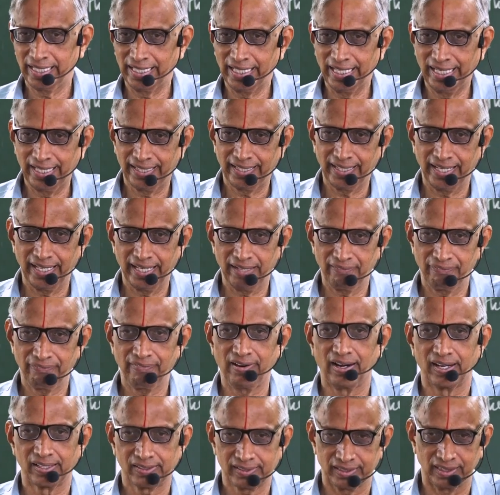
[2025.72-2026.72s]
entire
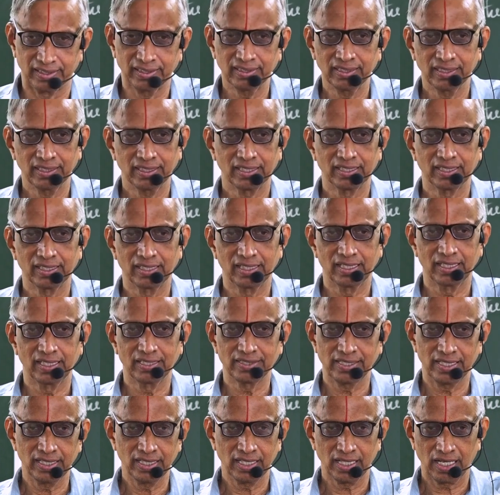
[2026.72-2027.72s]
function
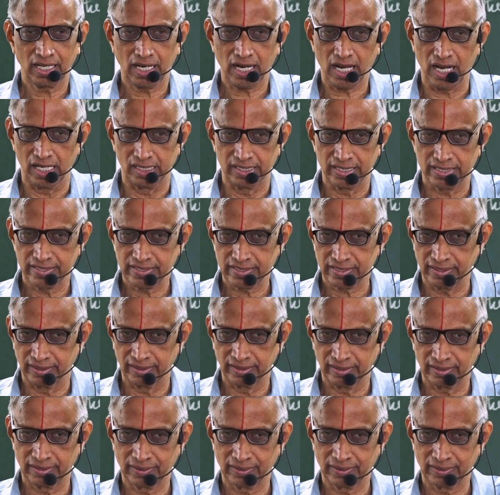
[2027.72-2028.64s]
is a constant.